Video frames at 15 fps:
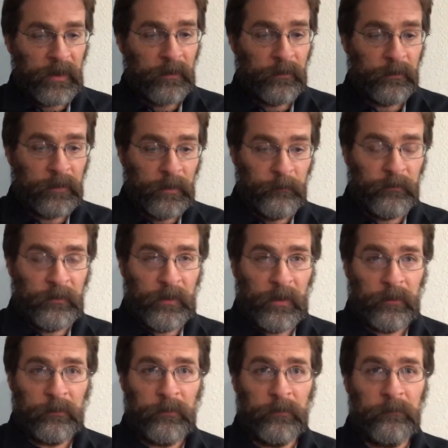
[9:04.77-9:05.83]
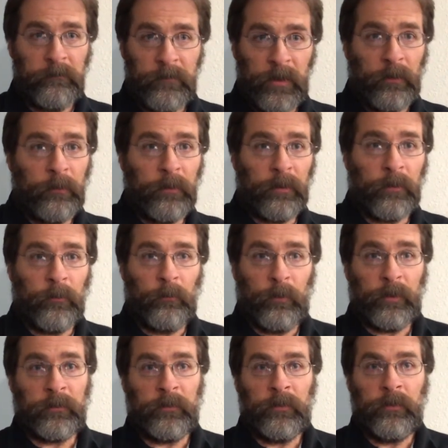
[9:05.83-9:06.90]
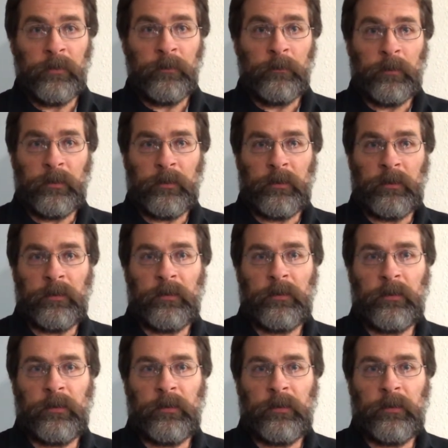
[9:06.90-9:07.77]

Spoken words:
all comes down to knowing what to do with it,